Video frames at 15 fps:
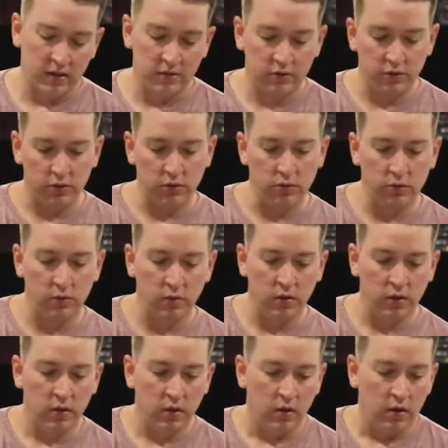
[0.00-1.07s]
can do
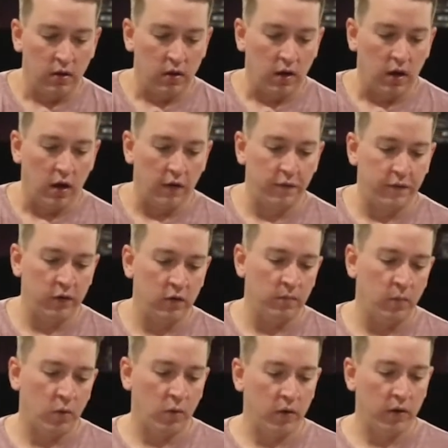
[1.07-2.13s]
a few
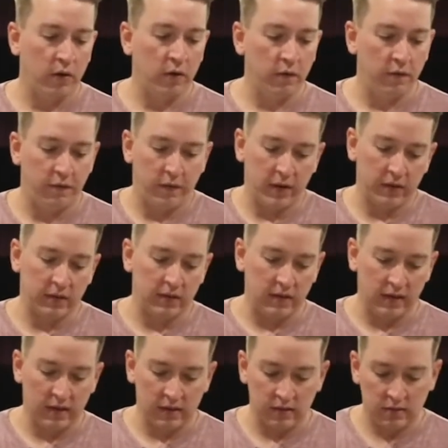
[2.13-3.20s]
more fun
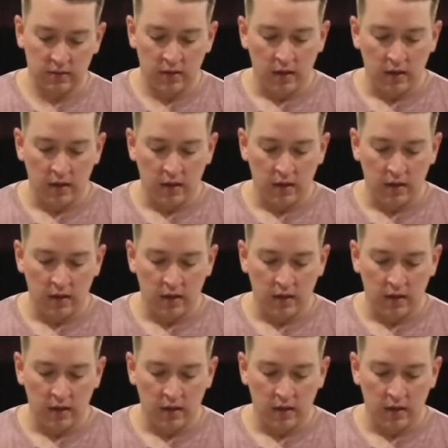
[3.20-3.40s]
things.